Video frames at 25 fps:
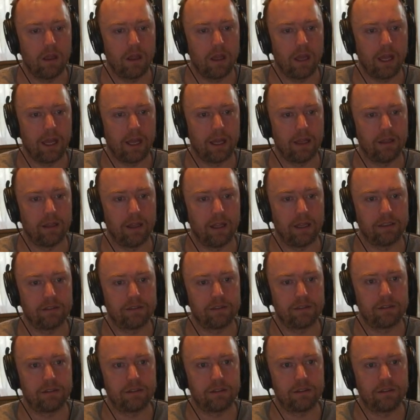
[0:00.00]
And
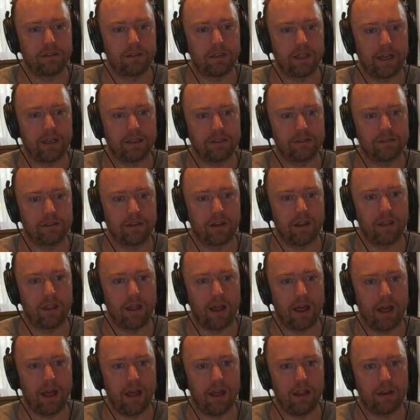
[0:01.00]
let's test
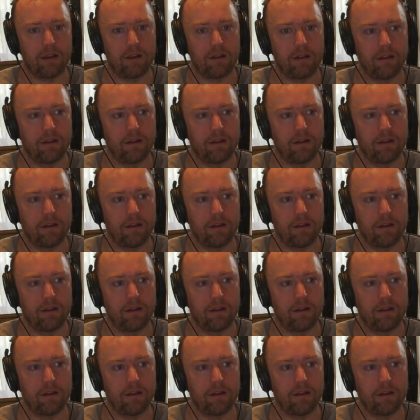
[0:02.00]
that.